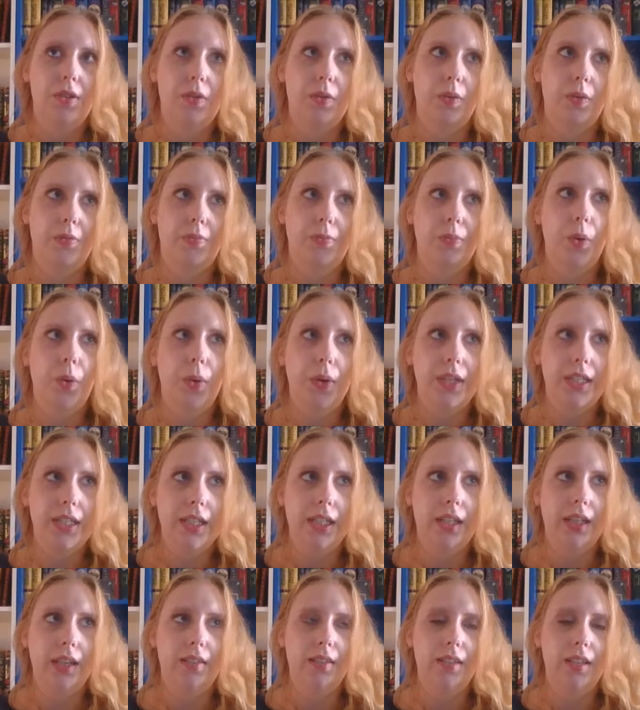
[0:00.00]
sort of
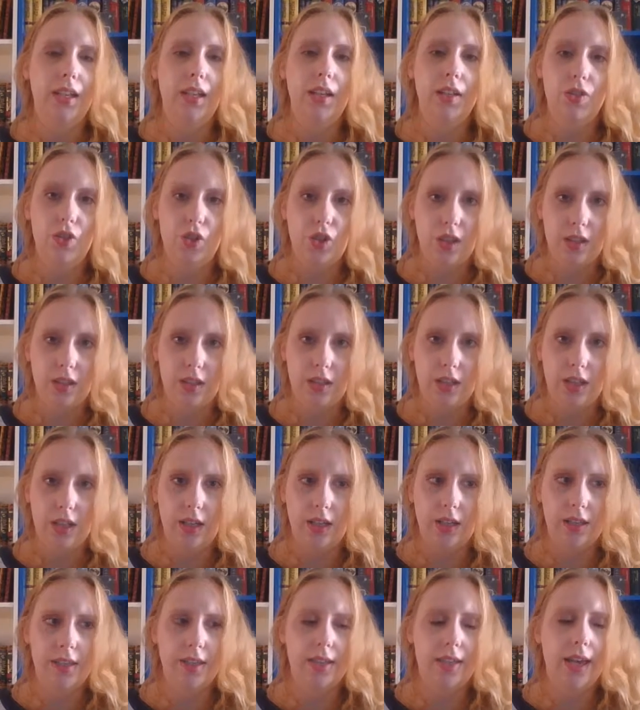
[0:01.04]
pointing at the
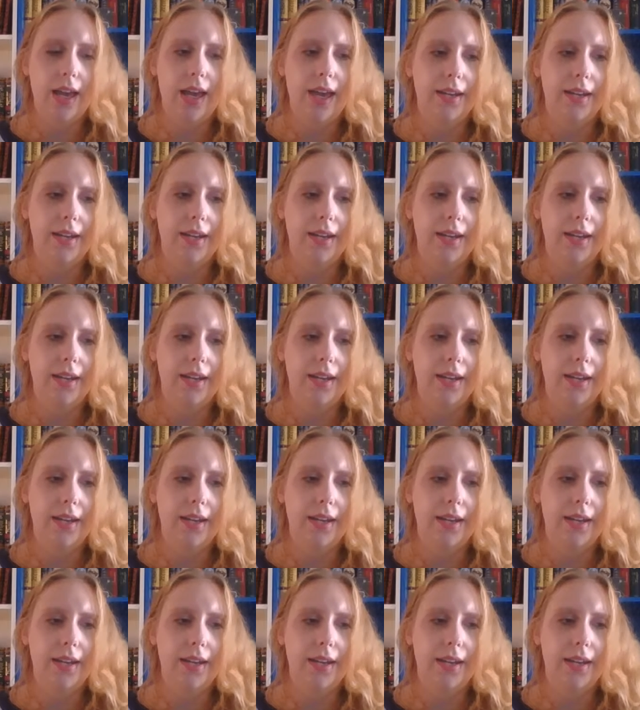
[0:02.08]
injustice